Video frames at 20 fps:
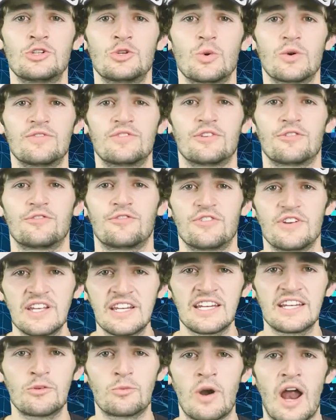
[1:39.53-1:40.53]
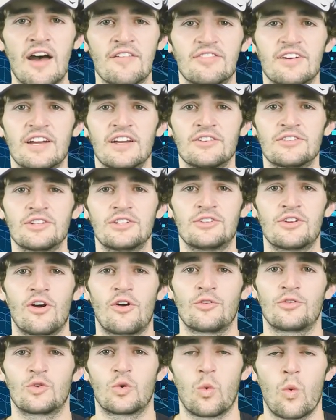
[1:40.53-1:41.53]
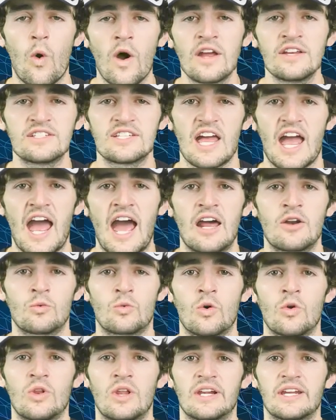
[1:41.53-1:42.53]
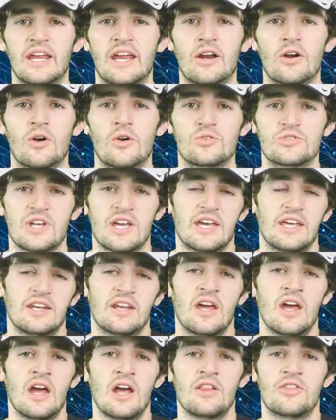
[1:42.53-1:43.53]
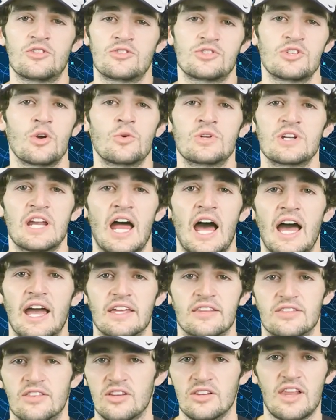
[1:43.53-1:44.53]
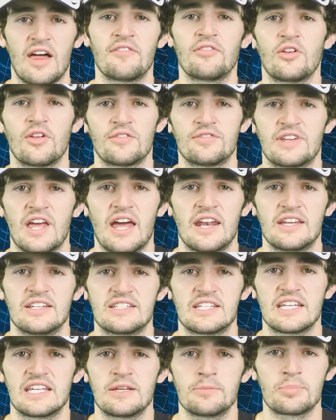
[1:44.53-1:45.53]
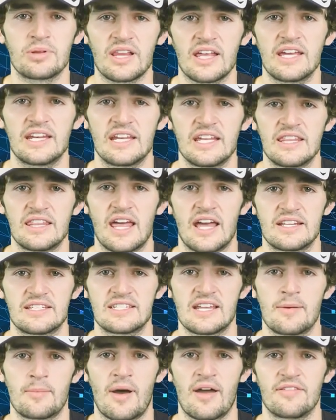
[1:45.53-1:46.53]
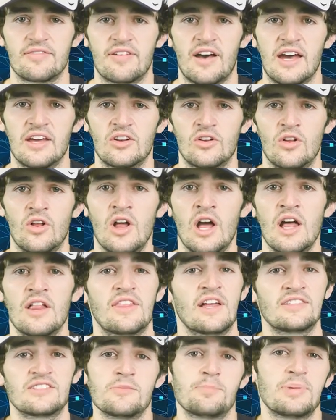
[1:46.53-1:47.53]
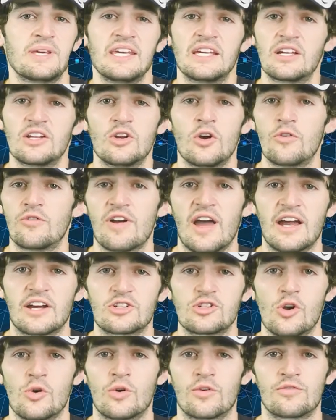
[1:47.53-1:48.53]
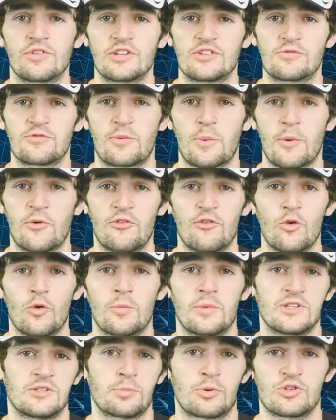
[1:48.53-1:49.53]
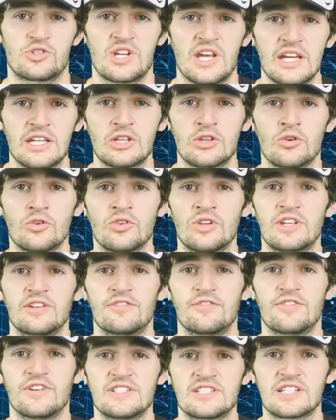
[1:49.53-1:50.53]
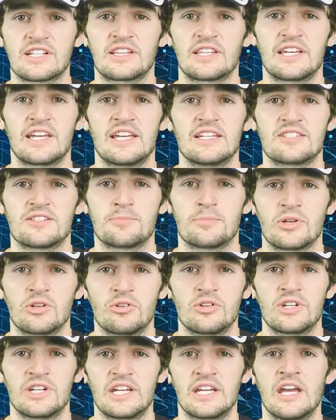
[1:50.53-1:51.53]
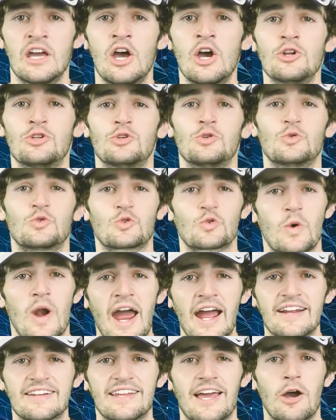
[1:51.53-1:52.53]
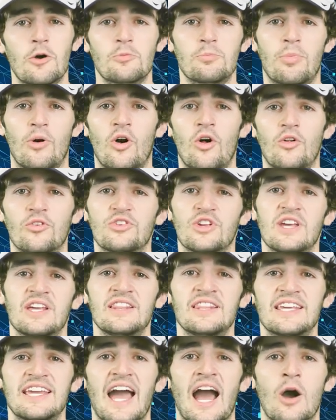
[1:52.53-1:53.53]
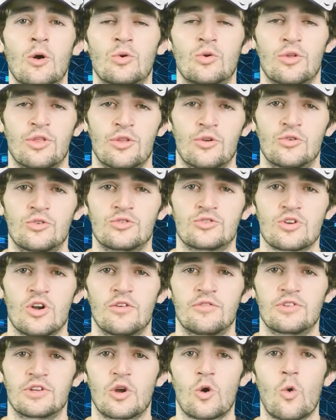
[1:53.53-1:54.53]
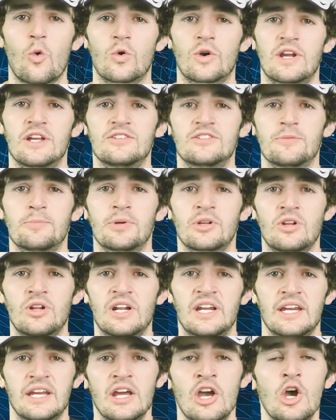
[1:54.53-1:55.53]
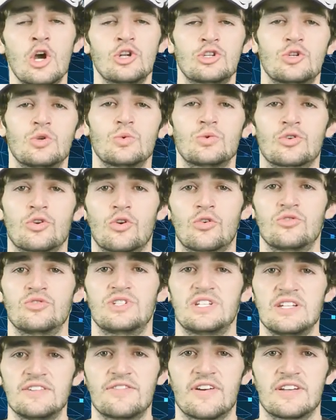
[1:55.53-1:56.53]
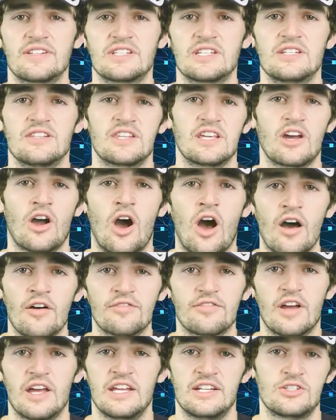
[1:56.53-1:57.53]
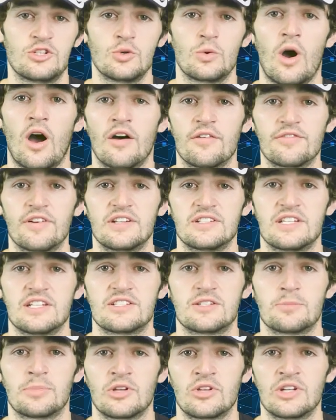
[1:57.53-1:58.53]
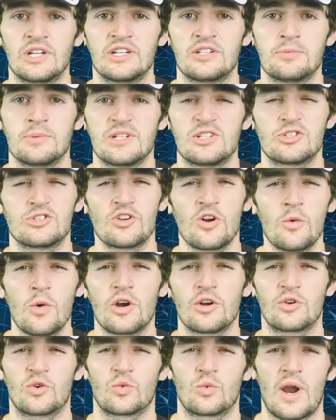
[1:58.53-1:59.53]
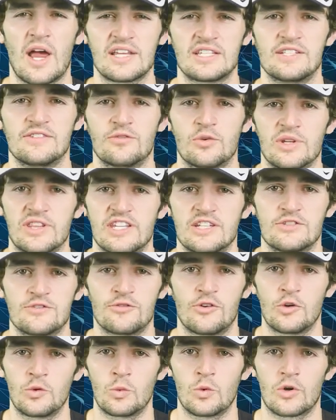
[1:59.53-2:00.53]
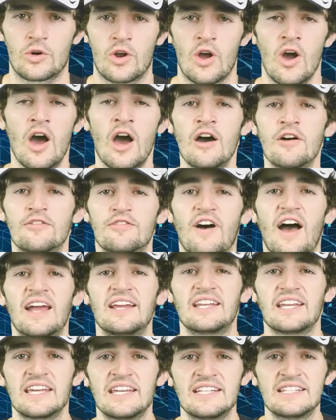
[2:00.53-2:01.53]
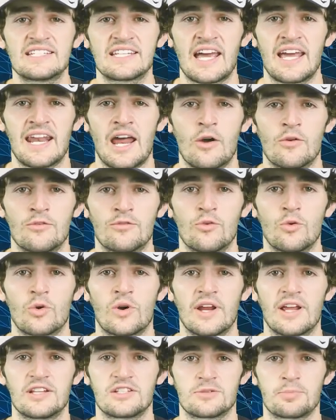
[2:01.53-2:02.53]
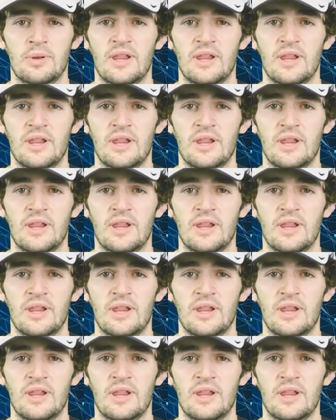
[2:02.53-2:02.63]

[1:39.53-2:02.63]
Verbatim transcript: to have defeated Rafael Nadal twice at Roland Garros, and there's no denying the level of tennis he played in that semifinal. That's a peak Novak Djokovic performance, particularly physically, his ability to track down balls in the outer thirds of the court, his ability to turn defense in the off- into offense, his ability to be so aggressive with his footwork, find inside out forehands,